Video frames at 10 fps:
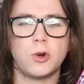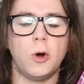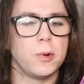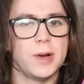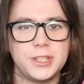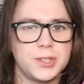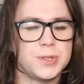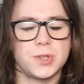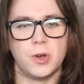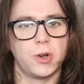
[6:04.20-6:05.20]
of
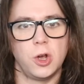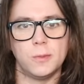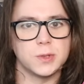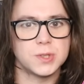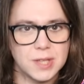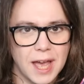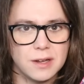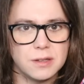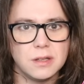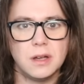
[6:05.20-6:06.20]
corporations on a global
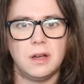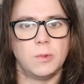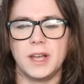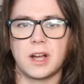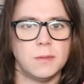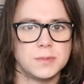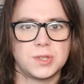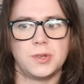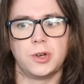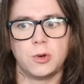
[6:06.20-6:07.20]
scale, when it
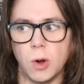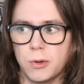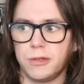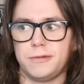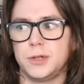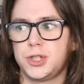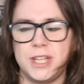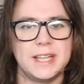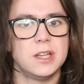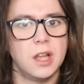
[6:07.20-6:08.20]
comes to the growth of
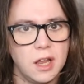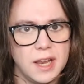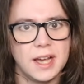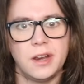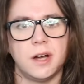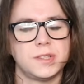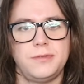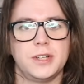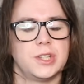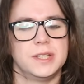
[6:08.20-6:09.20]
machine learning and
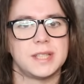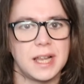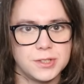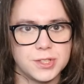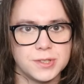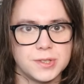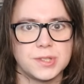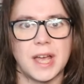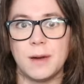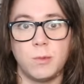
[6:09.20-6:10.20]
artificial
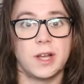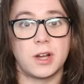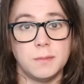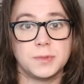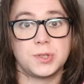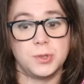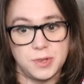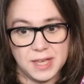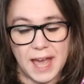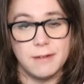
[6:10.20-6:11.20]
intelligence, and when it comes
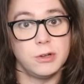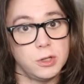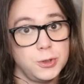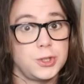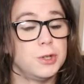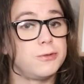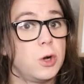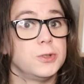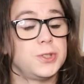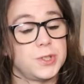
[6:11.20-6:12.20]
to the evolution of
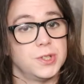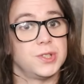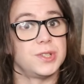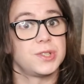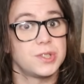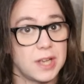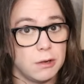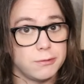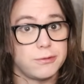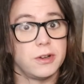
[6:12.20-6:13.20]
consciousness
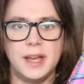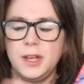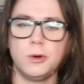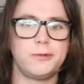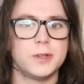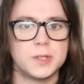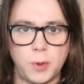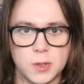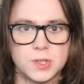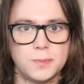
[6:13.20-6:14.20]
itself, it all feels
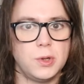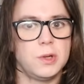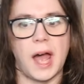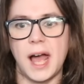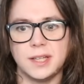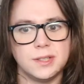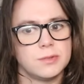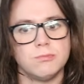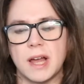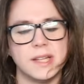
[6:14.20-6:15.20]
possible
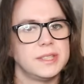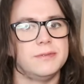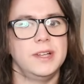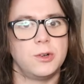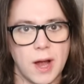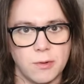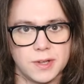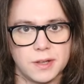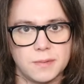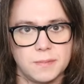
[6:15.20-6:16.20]
and relatively
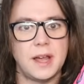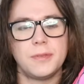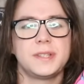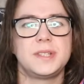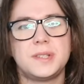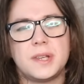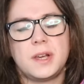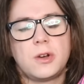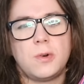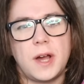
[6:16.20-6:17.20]
grounded. Now, this is an
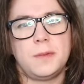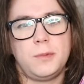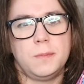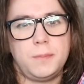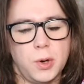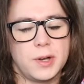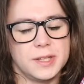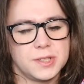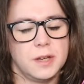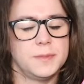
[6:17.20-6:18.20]
incredible book
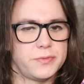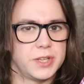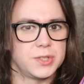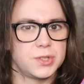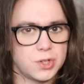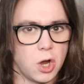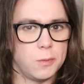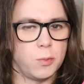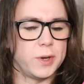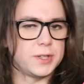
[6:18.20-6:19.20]
in terms of its
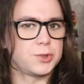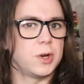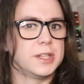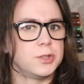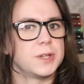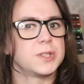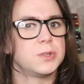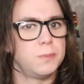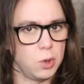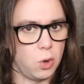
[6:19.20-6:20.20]
scope, what it's trying to
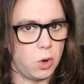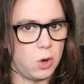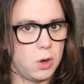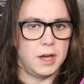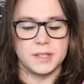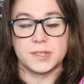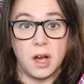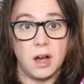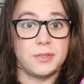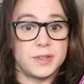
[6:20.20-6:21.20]
explore. At its
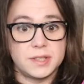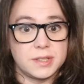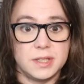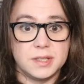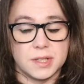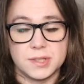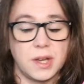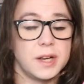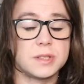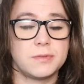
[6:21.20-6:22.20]
heart, this is a
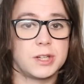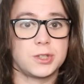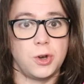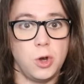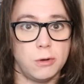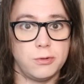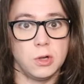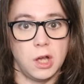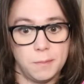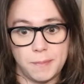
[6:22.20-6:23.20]
science fiction
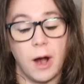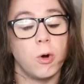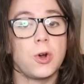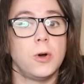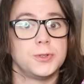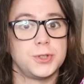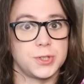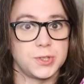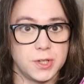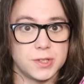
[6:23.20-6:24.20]
novel about
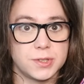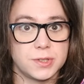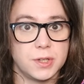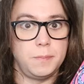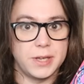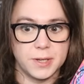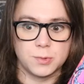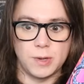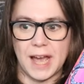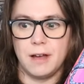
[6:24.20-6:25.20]
consciousness.
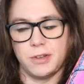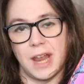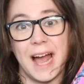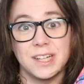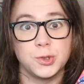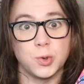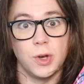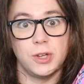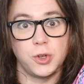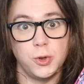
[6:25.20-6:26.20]
Because we have an
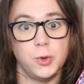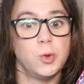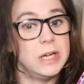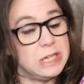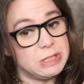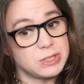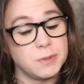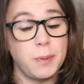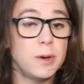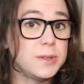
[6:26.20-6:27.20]
android who
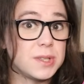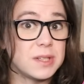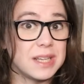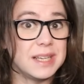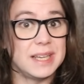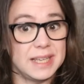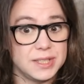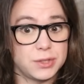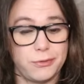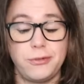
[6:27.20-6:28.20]
supposedly
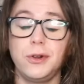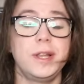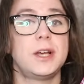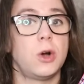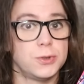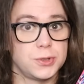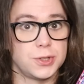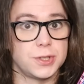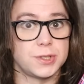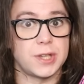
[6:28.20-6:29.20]
is fully
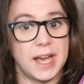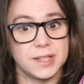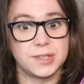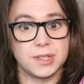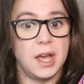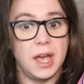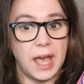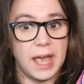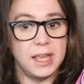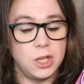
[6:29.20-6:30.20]
conscious, has
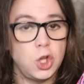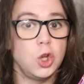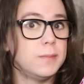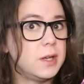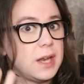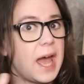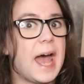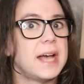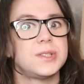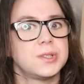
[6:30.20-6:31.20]
a
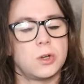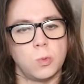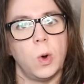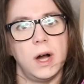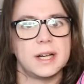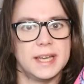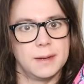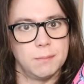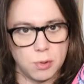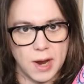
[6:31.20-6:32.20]
human-esque
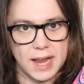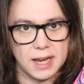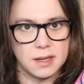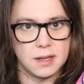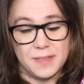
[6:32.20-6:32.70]
working brain.